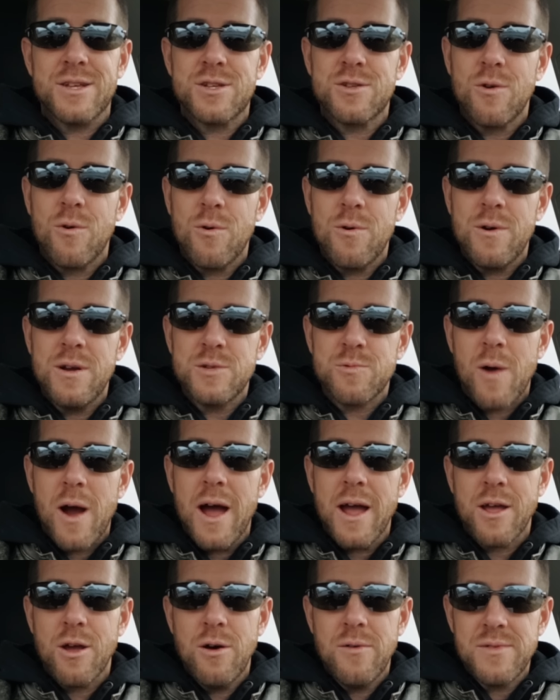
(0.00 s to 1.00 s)
stories, where
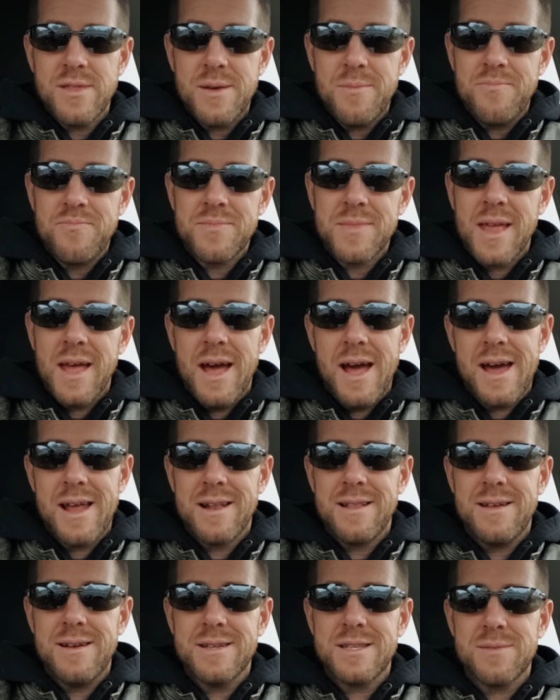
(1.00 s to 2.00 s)
I go over them,
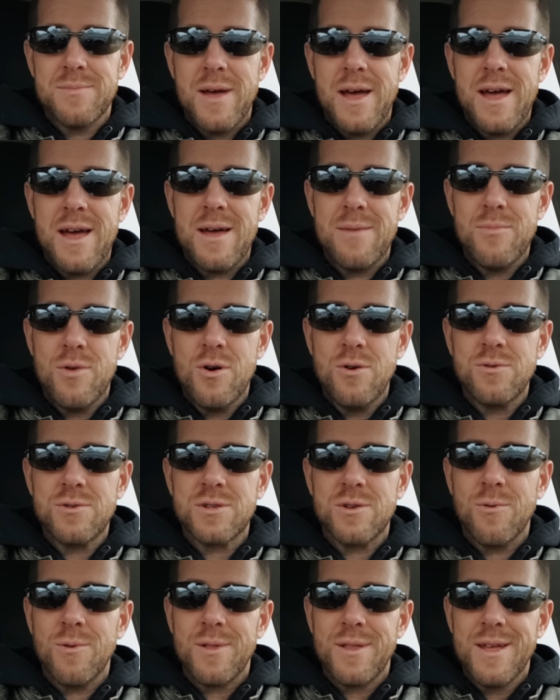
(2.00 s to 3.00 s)
analyze them, and
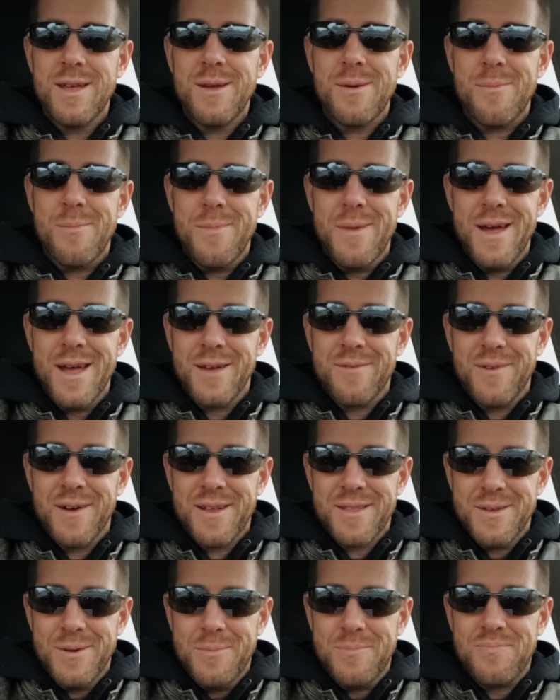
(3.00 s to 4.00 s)
most certainly make
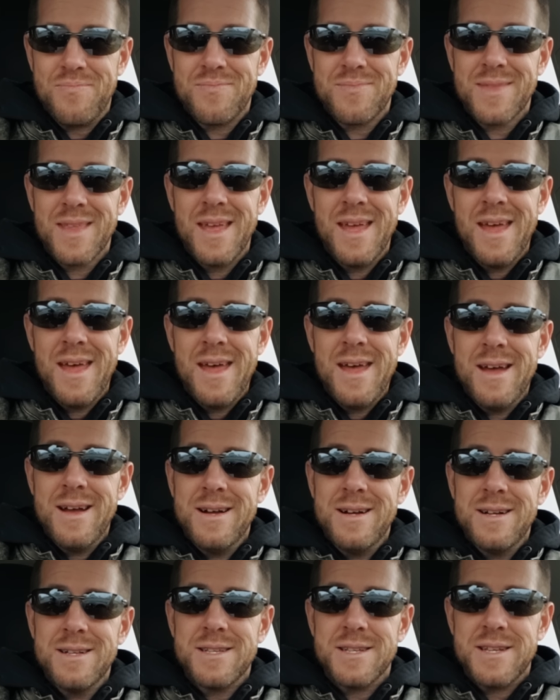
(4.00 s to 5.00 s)
fun of them.
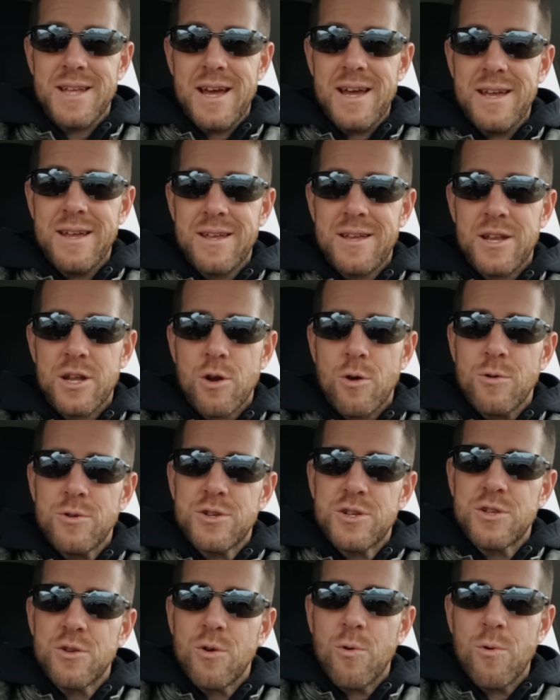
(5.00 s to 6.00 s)
Today, gonna go over
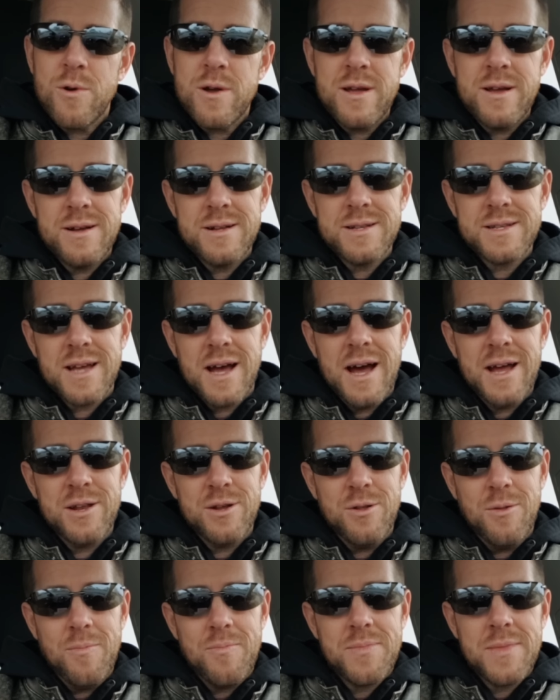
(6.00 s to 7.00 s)
a story
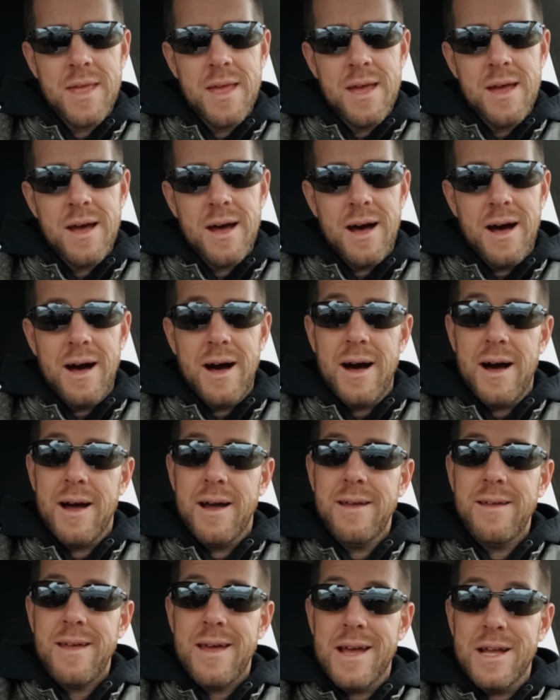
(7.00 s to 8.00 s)
titled,
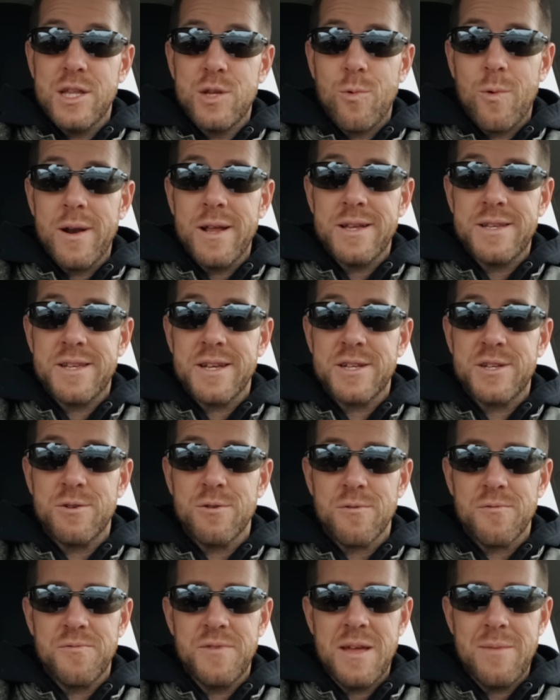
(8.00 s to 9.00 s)
I, a
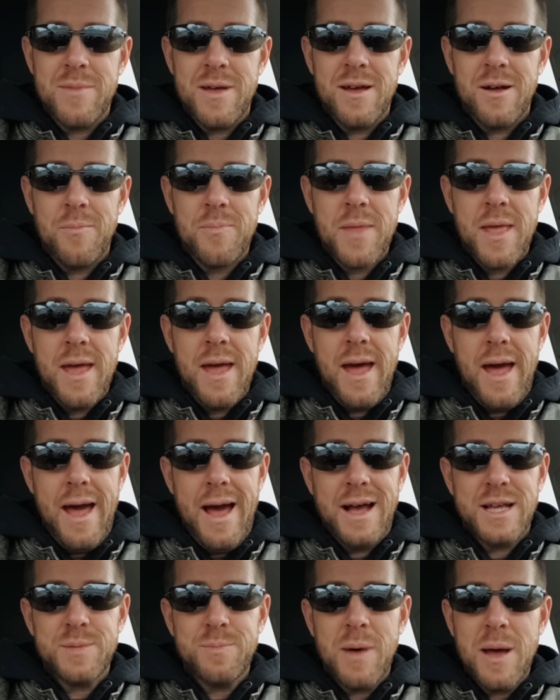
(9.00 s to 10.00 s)
twenty-six-year-old female,
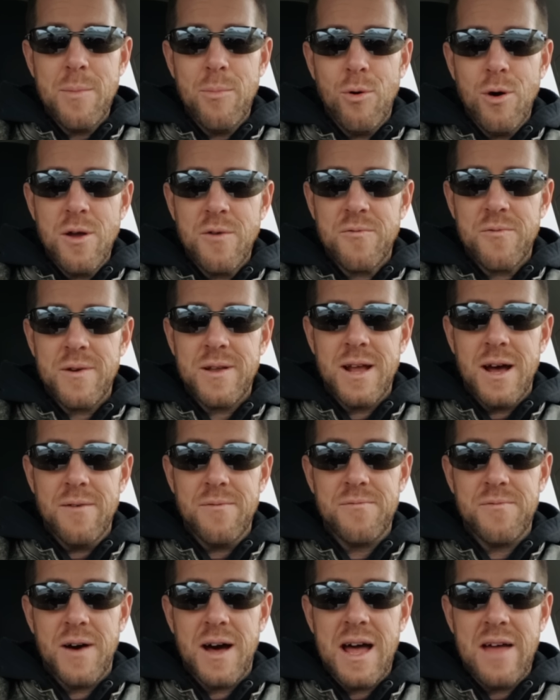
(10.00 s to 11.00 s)
asked my boyfriend
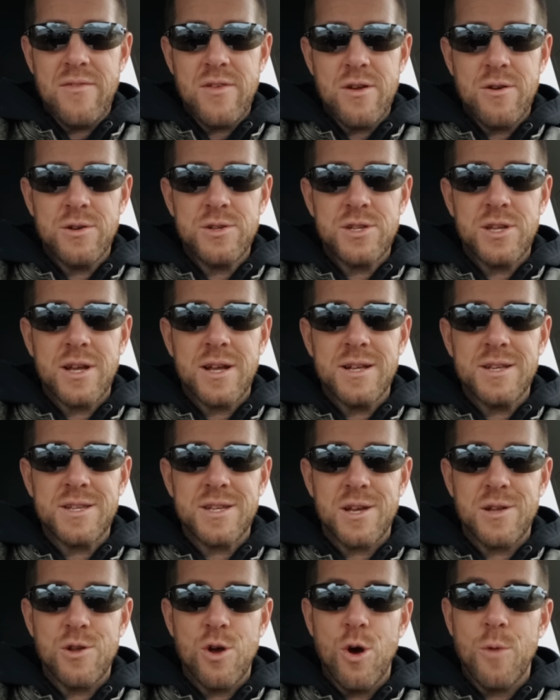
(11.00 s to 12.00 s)
of five years to
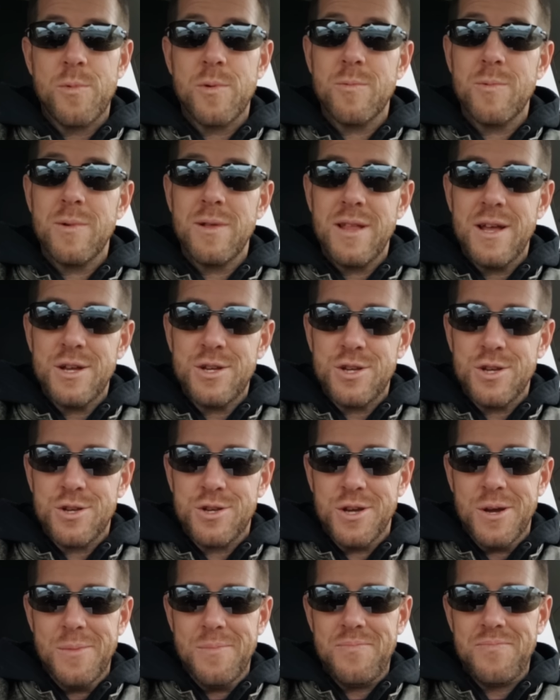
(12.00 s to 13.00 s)
consider an open
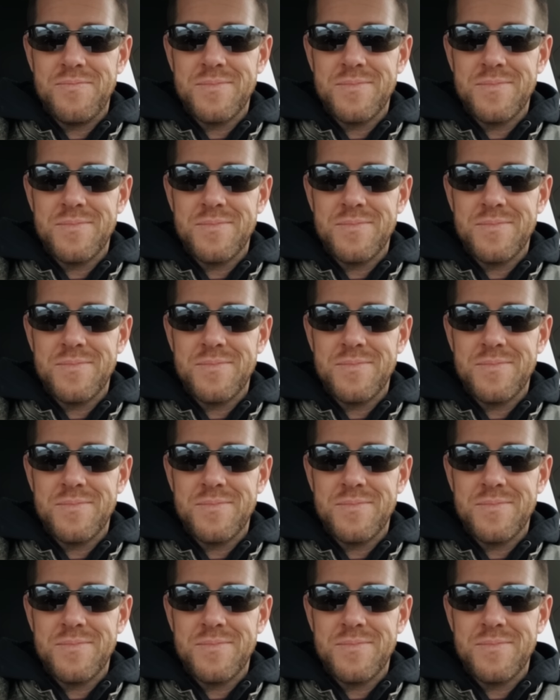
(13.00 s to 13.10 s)
relationship.